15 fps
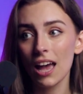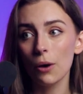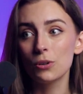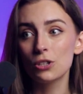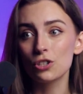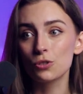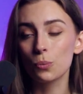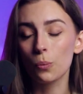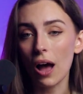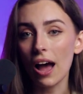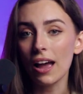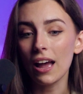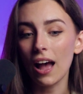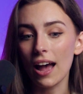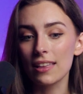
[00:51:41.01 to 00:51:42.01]
which is
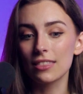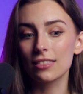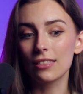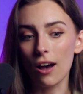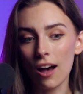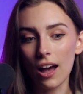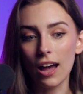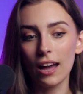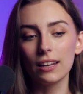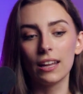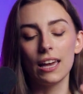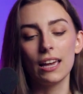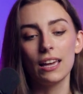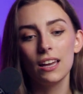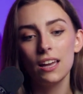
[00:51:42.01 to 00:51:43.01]
why I thought,
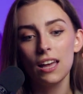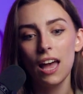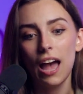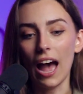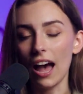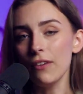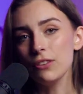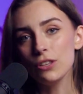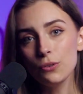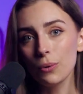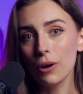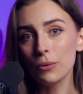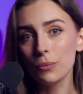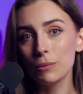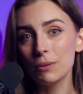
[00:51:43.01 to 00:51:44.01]
like, having you
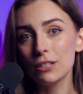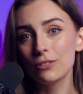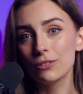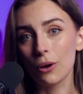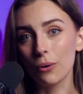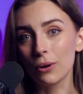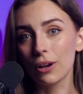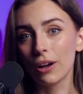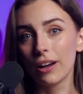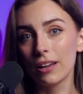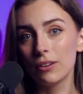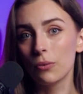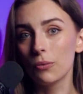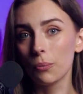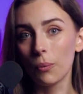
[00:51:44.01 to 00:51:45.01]
on would be so
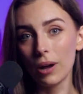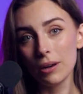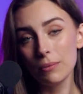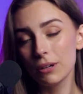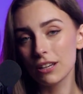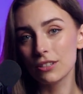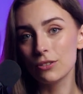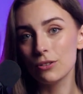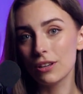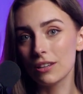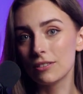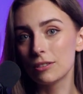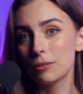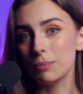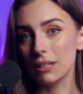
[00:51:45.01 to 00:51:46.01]
good. One, because you
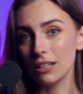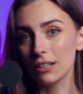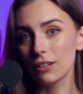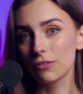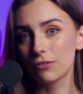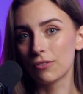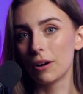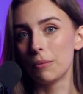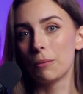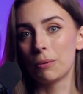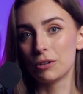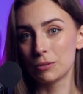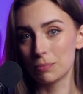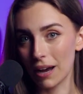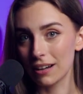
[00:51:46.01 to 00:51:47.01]
can speak from a
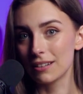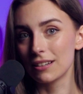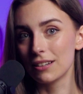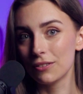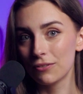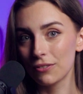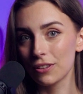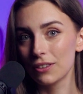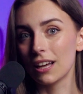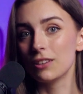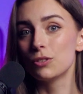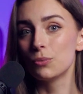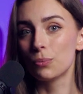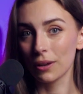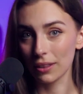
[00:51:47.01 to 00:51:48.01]
perspective
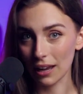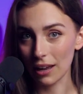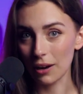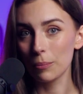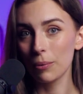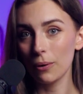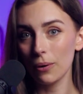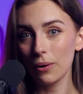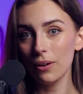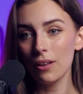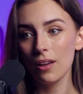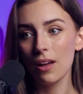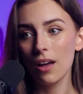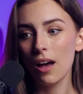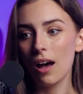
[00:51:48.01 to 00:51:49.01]
that's relatable,
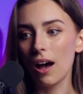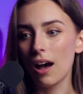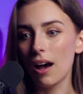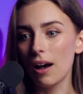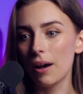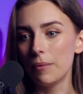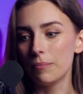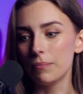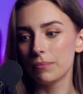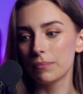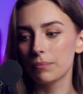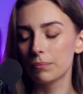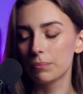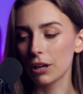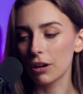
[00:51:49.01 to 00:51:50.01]

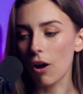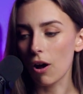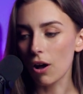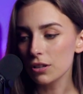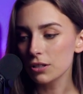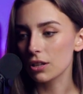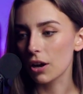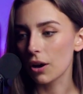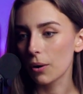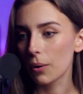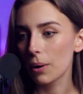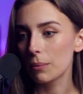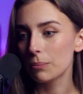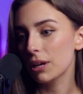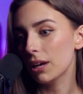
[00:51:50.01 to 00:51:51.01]
but
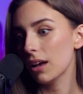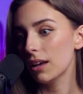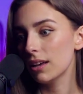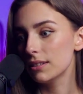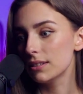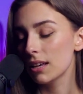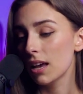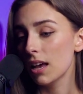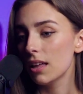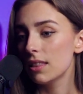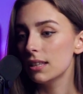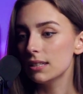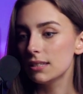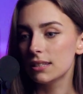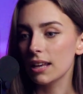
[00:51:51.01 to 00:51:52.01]
also because
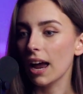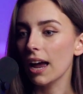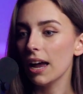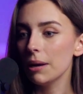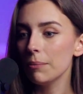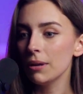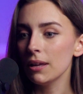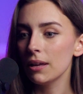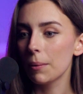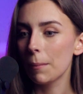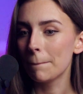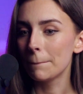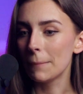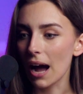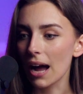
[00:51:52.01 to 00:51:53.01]
the same
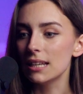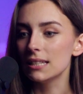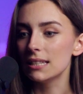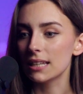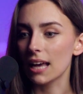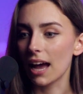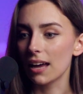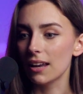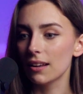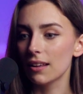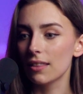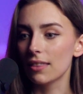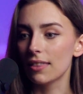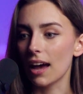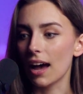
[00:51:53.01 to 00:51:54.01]
mindset
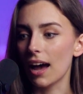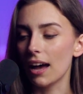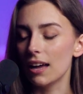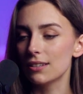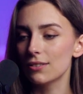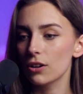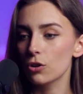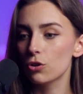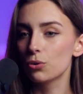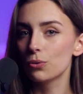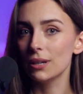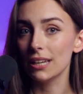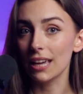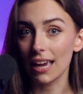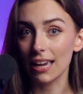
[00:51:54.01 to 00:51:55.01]
that
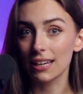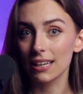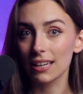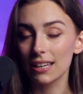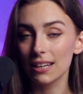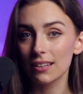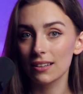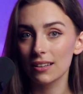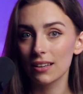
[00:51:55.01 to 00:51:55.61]
created